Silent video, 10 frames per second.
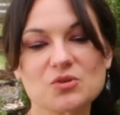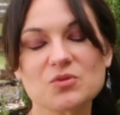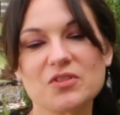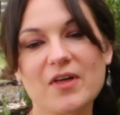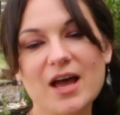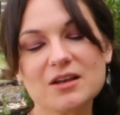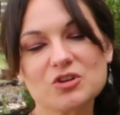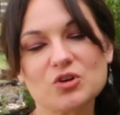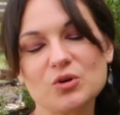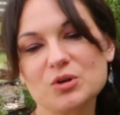So
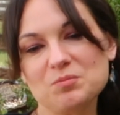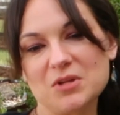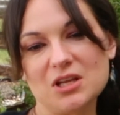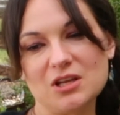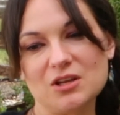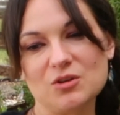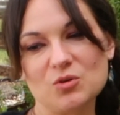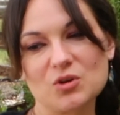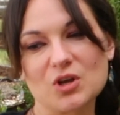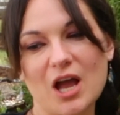that could be
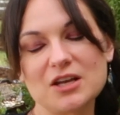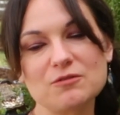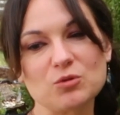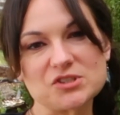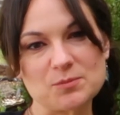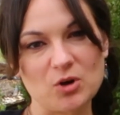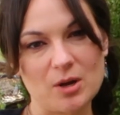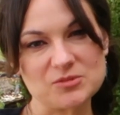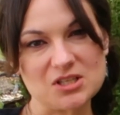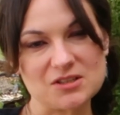kind of what's
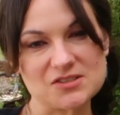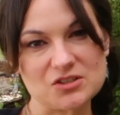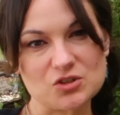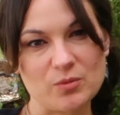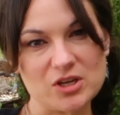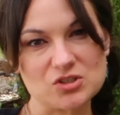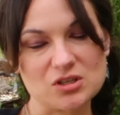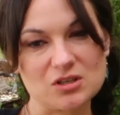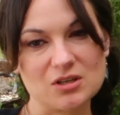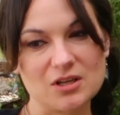prompting the
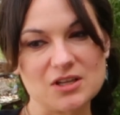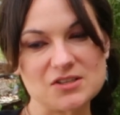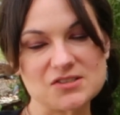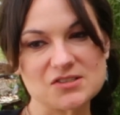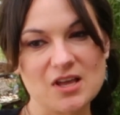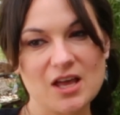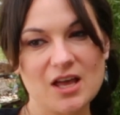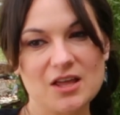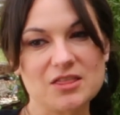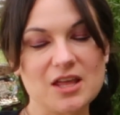situation is
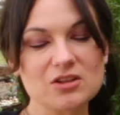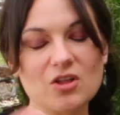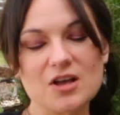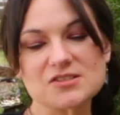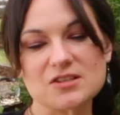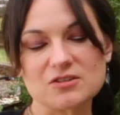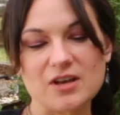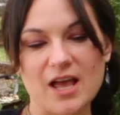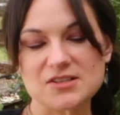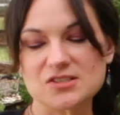they lost their
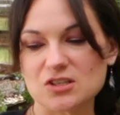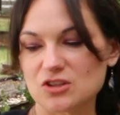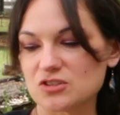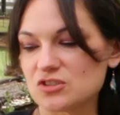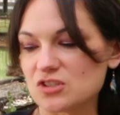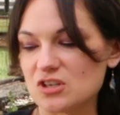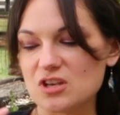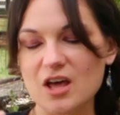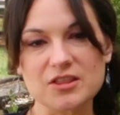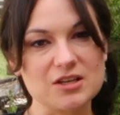nest, there's
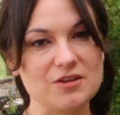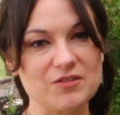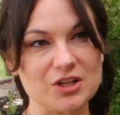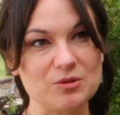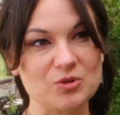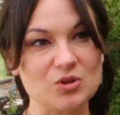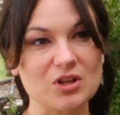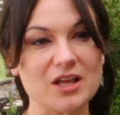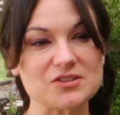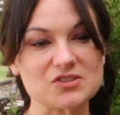nothing
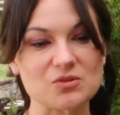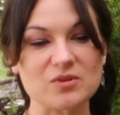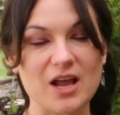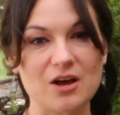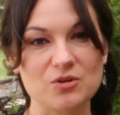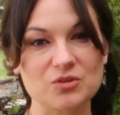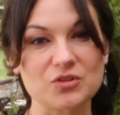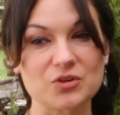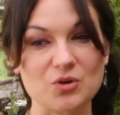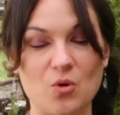available, and so now they're